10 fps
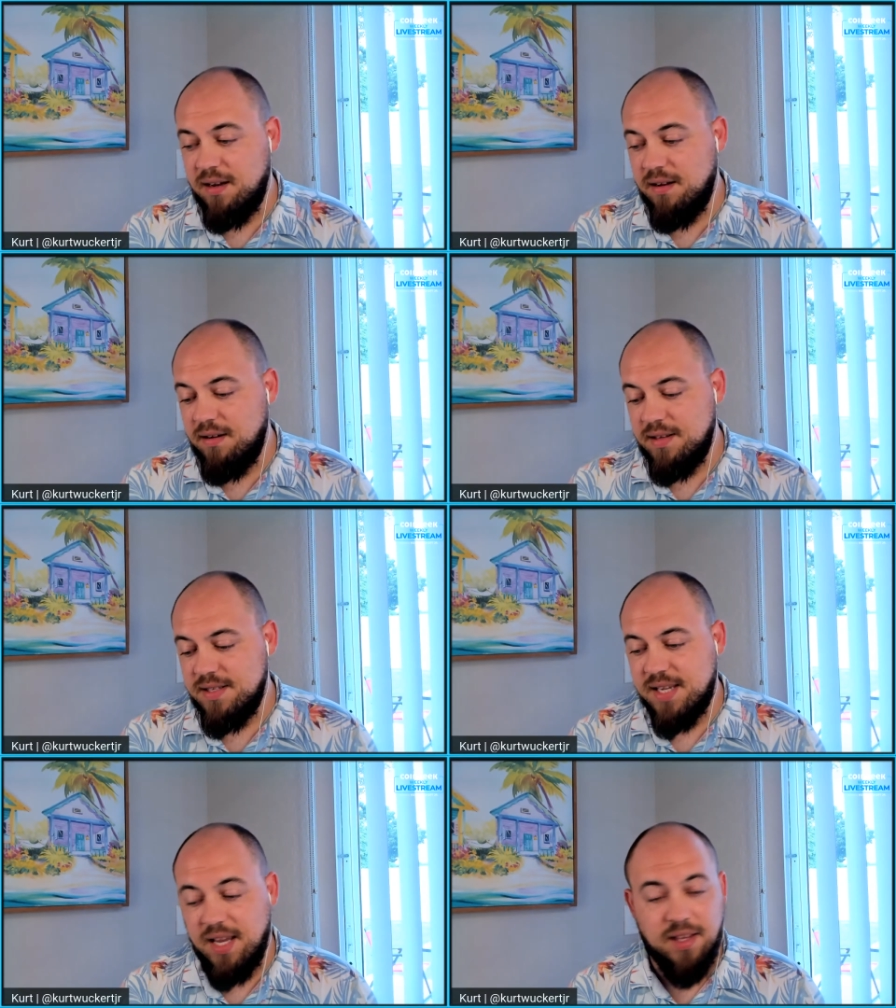
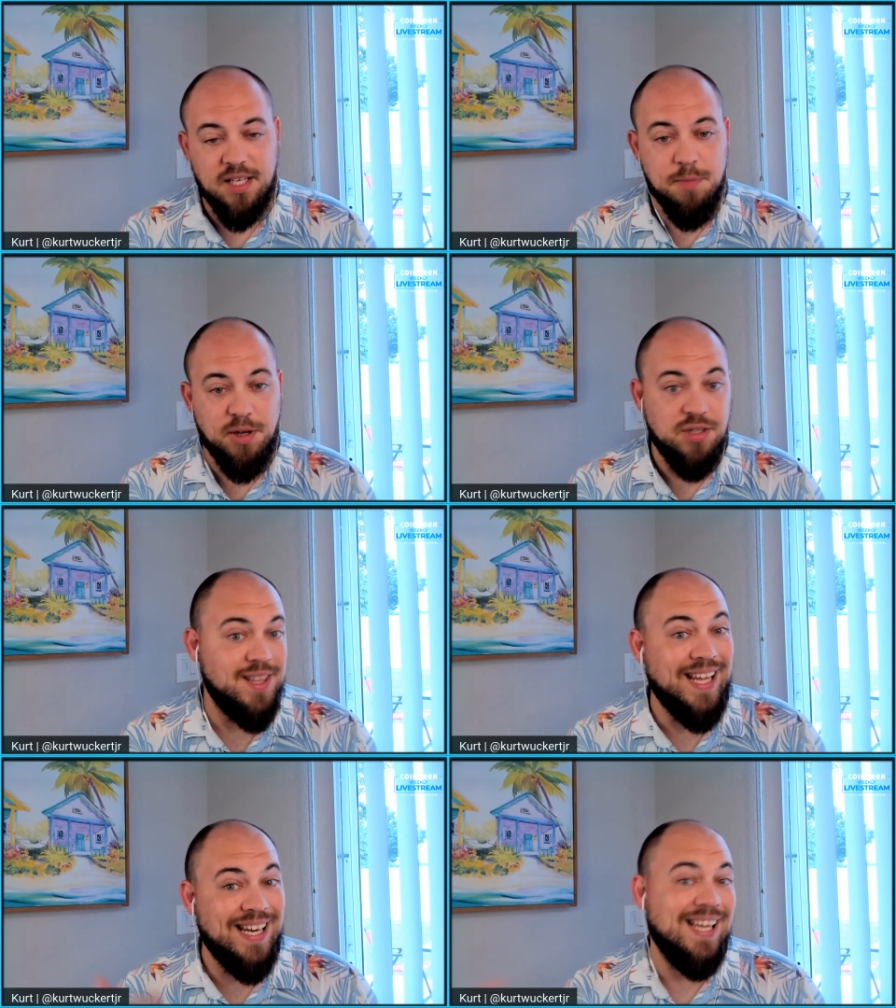and scaling as
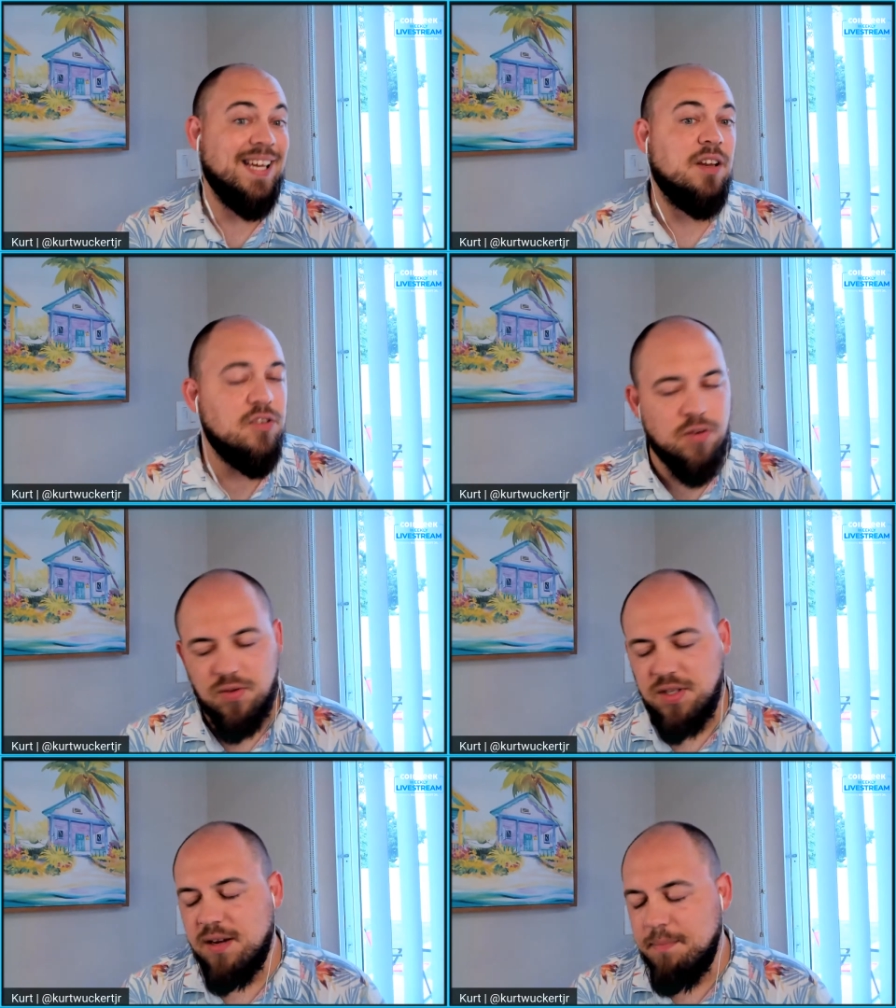much as they
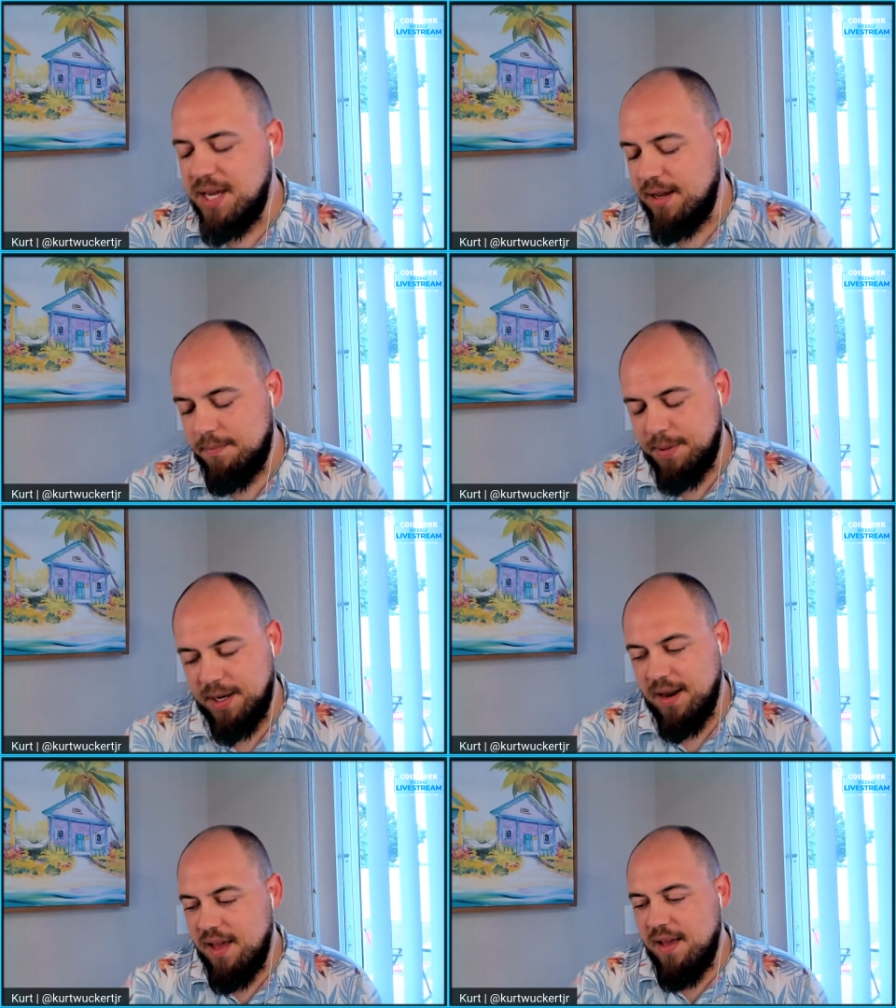need to
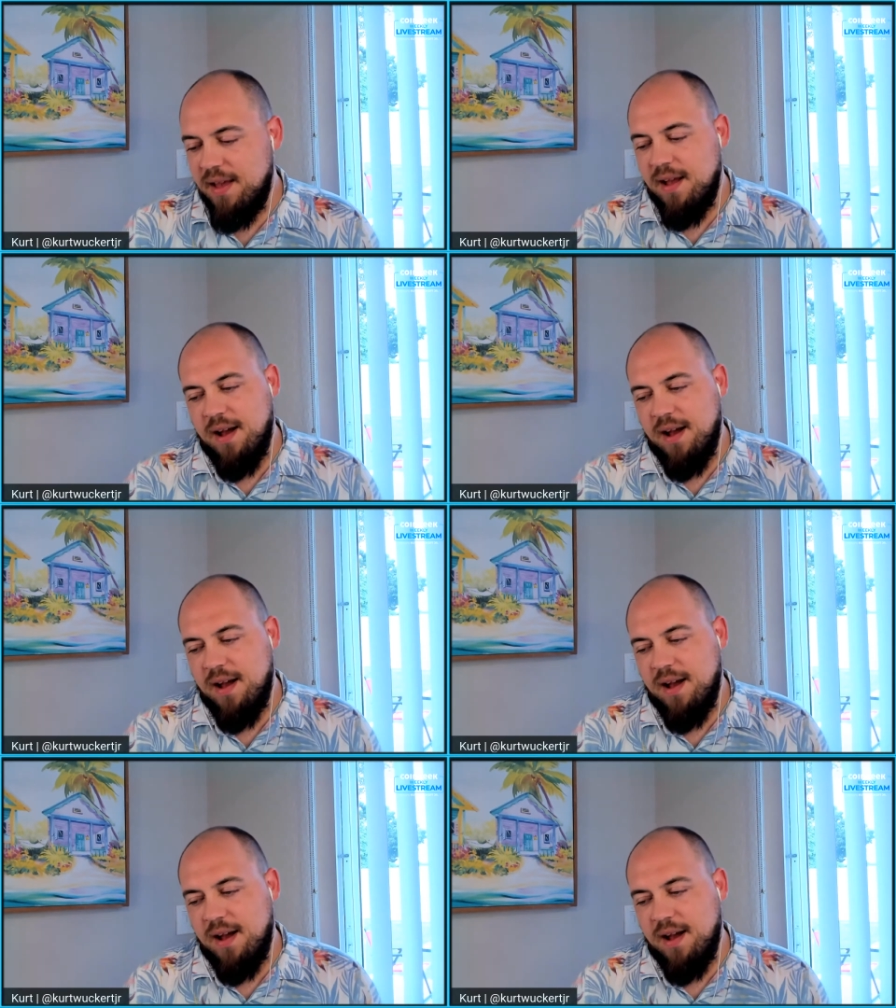compete. But